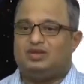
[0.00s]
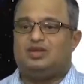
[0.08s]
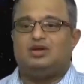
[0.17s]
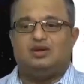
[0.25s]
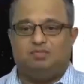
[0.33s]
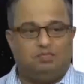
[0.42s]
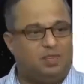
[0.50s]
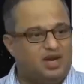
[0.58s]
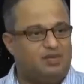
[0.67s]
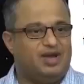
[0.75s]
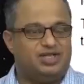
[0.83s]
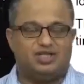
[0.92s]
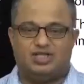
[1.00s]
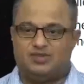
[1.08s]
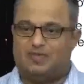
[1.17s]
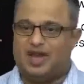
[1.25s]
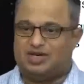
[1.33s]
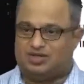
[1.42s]
the perturbation
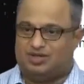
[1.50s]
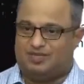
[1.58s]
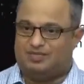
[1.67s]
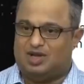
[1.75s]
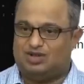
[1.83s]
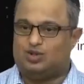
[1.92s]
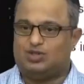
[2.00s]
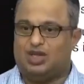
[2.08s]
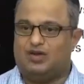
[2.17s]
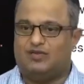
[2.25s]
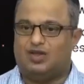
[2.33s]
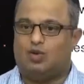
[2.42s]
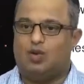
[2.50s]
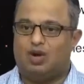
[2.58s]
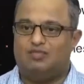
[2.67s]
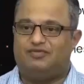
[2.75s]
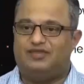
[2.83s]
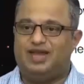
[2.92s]
spectrum associated with the
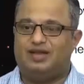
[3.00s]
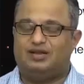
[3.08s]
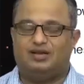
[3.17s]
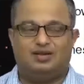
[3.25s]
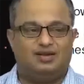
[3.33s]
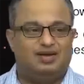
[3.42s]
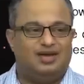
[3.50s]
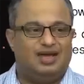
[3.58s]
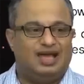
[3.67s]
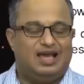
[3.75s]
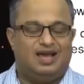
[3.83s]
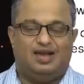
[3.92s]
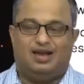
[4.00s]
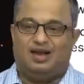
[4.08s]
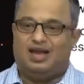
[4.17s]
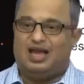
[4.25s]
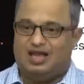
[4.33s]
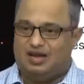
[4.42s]
quantum field
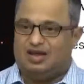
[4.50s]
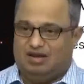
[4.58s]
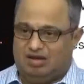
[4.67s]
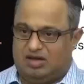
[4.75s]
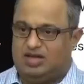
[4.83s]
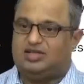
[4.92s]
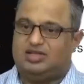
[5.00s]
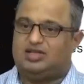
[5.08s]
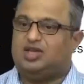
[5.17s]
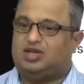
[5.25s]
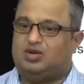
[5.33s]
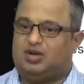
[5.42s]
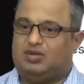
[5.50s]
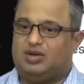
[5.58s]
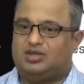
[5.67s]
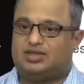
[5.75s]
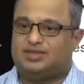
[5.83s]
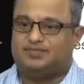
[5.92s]
in a de Sitter
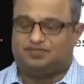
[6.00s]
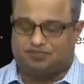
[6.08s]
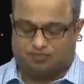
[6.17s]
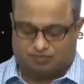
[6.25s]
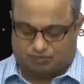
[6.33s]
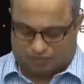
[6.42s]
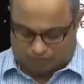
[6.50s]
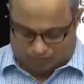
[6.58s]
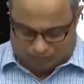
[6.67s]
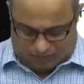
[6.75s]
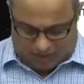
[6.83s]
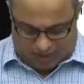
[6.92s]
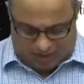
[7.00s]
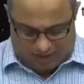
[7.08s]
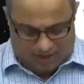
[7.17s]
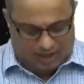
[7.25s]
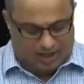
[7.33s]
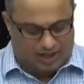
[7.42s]
universe.
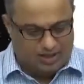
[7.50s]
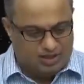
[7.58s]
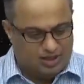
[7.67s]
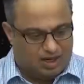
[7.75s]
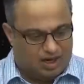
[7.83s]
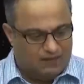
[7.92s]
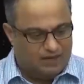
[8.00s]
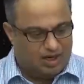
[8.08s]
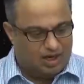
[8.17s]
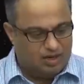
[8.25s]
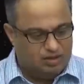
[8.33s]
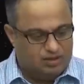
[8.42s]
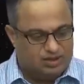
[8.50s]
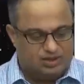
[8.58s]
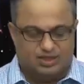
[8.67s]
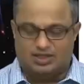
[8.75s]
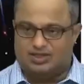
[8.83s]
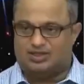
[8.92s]
And I will
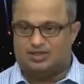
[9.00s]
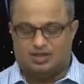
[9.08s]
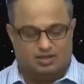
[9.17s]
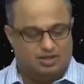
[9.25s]
this is